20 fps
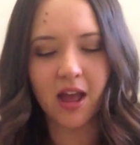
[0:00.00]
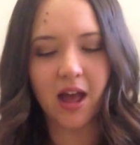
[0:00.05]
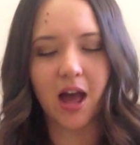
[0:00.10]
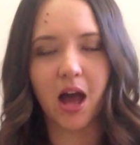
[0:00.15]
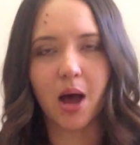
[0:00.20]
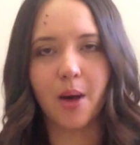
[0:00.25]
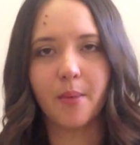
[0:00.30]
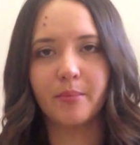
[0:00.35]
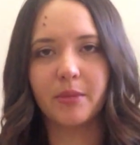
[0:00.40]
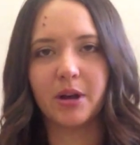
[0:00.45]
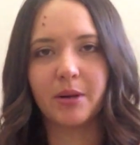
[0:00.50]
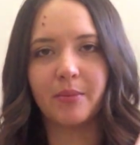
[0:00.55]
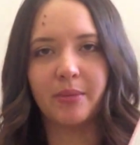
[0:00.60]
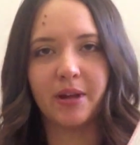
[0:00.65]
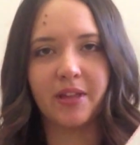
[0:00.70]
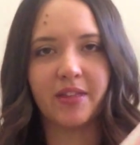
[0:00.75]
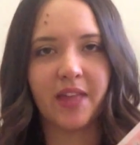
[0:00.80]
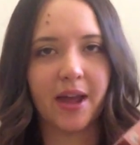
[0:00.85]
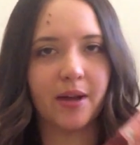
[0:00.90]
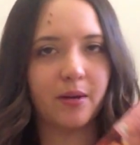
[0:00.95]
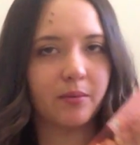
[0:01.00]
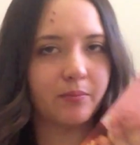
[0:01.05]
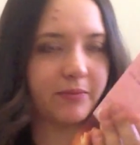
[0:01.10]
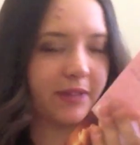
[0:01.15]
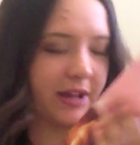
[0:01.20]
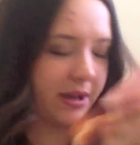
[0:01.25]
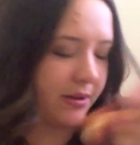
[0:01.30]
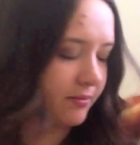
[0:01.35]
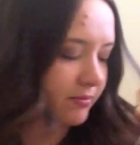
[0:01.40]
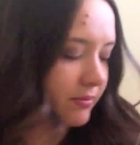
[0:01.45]
But
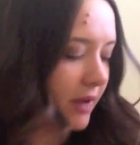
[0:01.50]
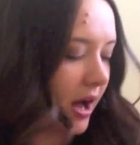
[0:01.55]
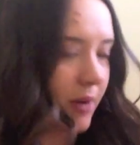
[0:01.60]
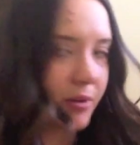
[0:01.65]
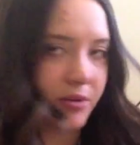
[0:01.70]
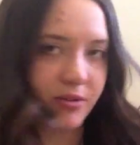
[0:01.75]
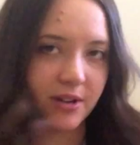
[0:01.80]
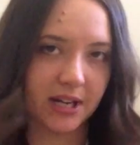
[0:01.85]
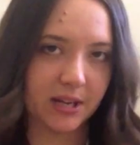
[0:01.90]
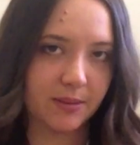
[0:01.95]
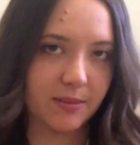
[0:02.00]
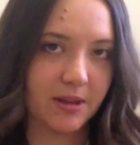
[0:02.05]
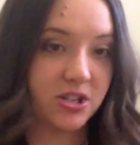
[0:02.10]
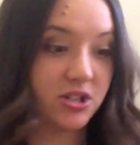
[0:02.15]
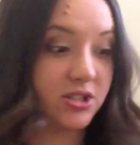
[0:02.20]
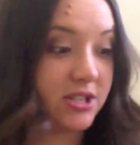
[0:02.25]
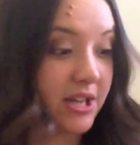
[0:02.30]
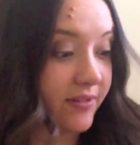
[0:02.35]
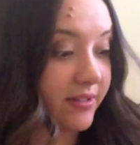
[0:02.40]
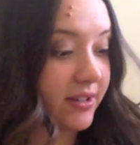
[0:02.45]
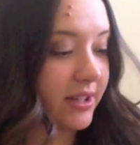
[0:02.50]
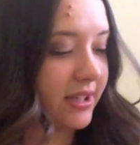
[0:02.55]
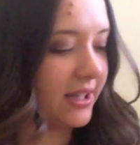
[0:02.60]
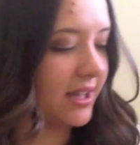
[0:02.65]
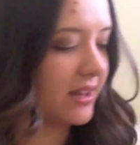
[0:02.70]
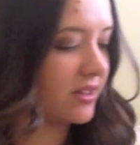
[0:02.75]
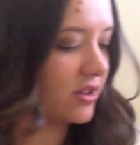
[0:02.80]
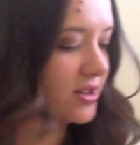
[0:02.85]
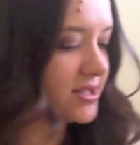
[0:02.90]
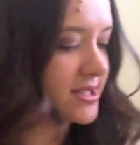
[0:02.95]
I would recommend you definitely
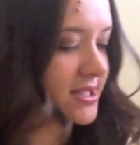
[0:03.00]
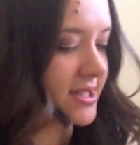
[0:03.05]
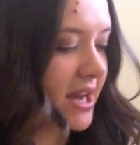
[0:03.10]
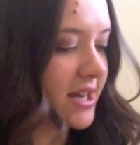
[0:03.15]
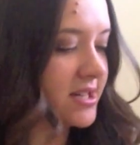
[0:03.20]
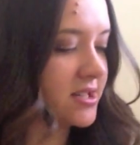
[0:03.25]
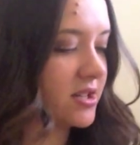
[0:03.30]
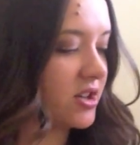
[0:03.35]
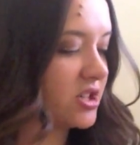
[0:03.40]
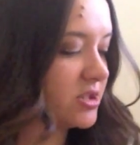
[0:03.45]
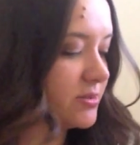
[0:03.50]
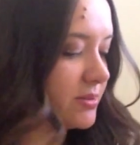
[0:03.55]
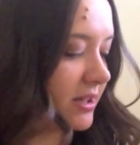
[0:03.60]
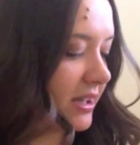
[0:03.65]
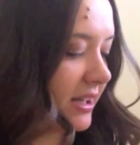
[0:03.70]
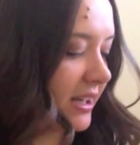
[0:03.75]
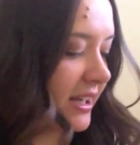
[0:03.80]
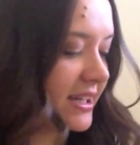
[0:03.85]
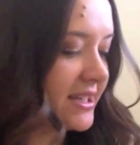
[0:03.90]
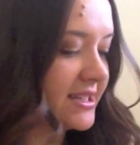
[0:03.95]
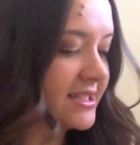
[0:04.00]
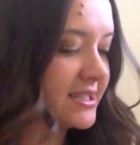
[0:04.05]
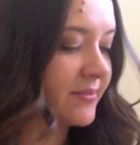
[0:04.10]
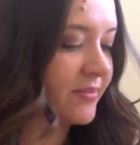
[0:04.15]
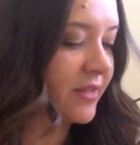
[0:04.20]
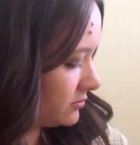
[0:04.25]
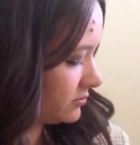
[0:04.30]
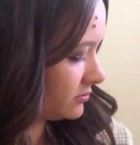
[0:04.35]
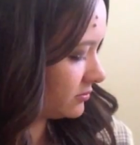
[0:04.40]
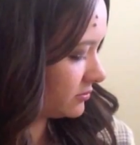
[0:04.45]
get those to take to the hospital at least.
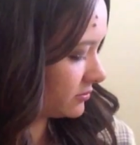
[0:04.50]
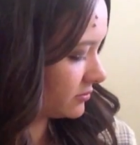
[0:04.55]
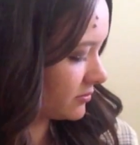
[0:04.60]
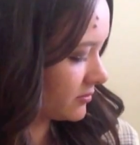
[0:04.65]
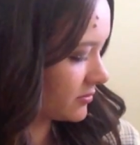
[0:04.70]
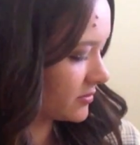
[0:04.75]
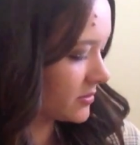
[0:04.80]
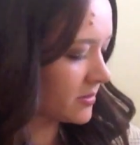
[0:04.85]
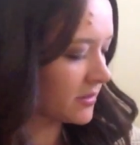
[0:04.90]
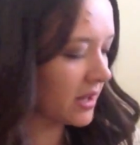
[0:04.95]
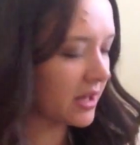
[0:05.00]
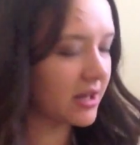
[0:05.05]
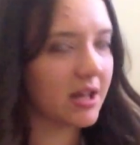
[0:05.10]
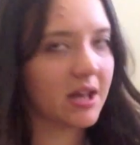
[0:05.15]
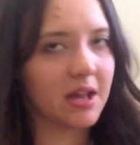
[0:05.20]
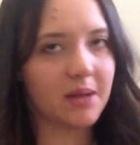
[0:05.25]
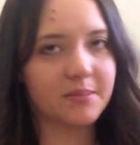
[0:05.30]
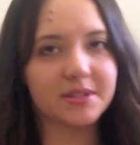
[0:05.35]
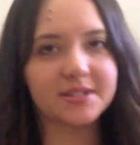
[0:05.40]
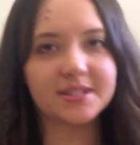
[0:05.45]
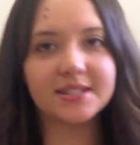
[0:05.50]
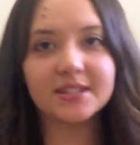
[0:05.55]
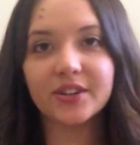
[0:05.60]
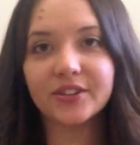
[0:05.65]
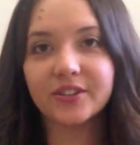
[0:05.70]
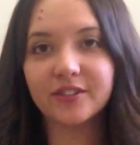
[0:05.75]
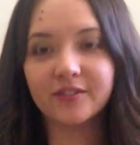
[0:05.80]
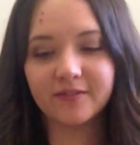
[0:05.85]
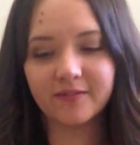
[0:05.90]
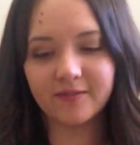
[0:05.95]
So still
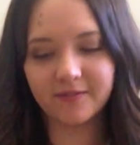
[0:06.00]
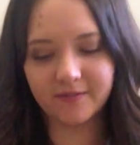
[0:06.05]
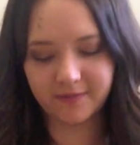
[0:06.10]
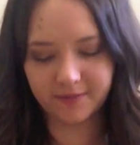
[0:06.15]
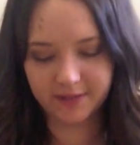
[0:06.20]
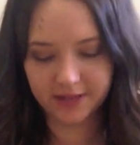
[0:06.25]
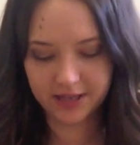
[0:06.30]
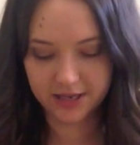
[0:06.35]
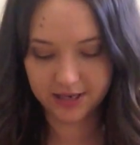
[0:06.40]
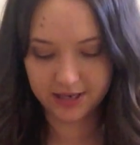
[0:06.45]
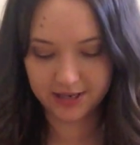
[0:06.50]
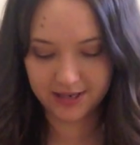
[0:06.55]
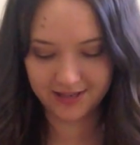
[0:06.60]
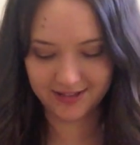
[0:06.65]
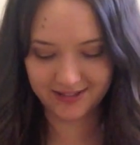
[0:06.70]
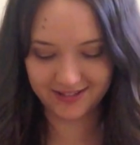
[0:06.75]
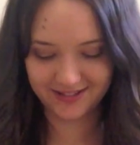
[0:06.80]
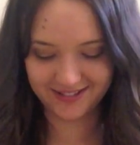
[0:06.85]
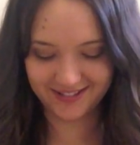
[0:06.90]
on the feed.